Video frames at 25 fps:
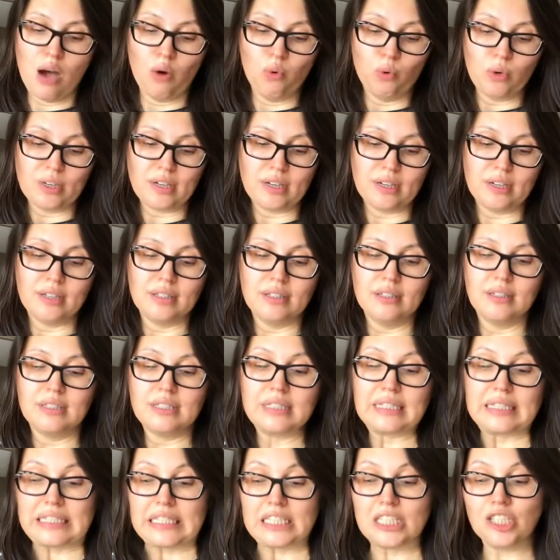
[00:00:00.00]
our
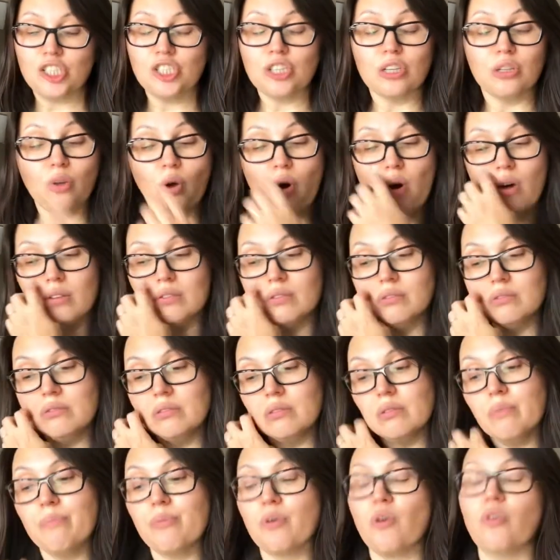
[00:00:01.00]
stitch along
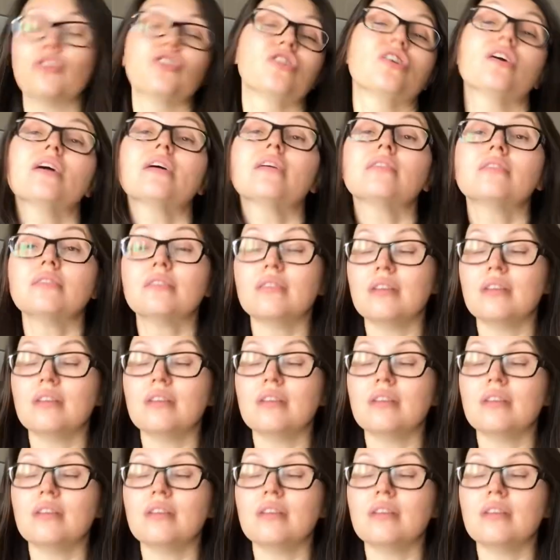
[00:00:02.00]
project,